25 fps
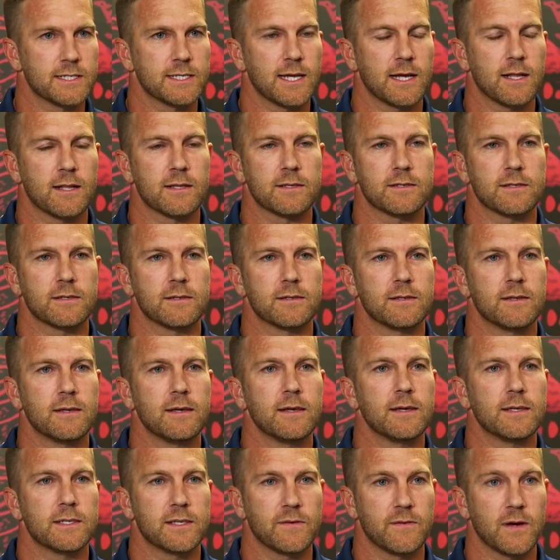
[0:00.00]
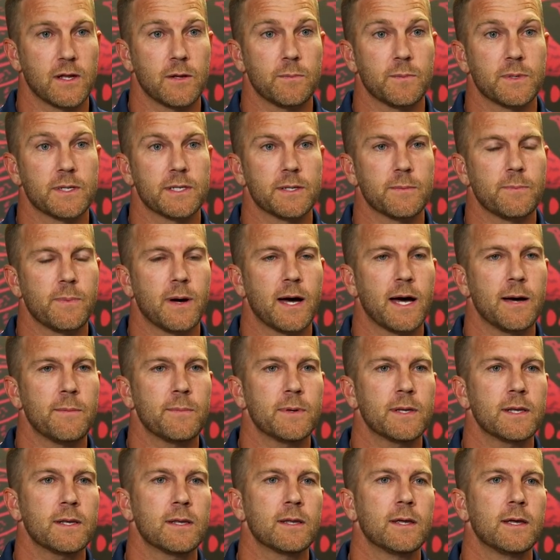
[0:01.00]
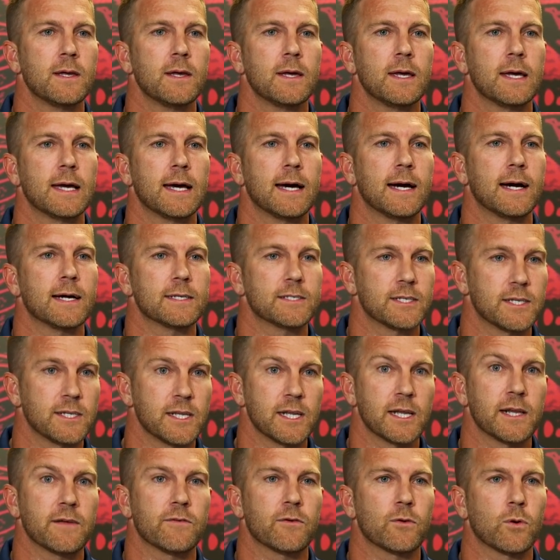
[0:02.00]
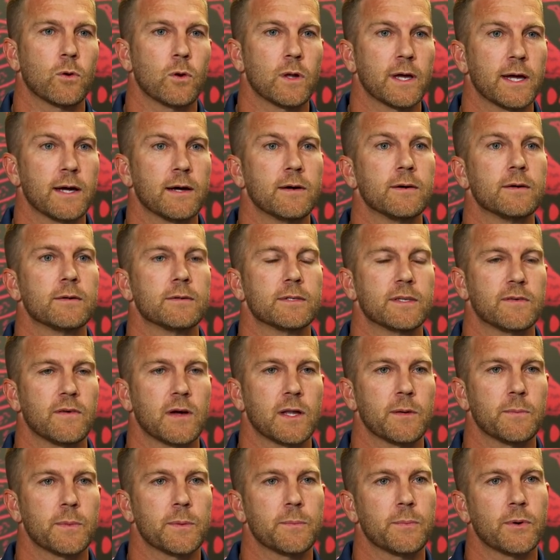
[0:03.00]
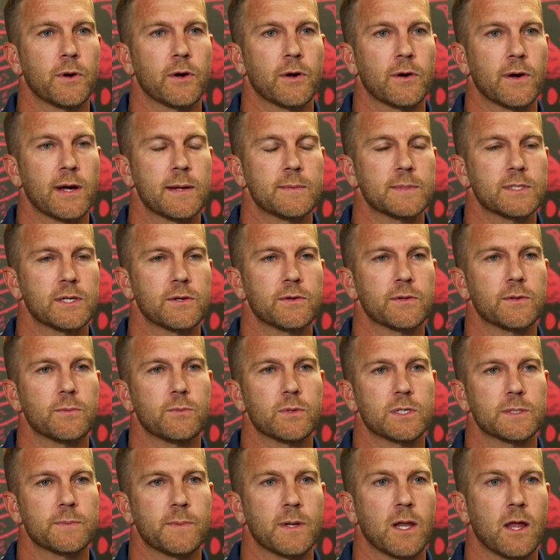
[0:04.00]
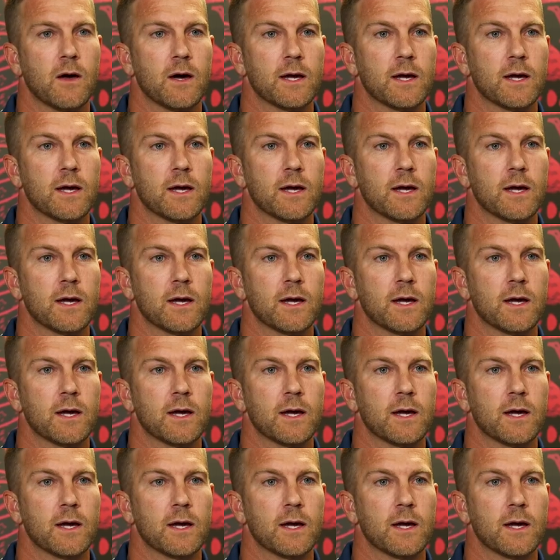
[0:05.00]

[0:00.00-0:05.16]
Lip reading: and talented development department to deliver all our development programs here at the Brisbane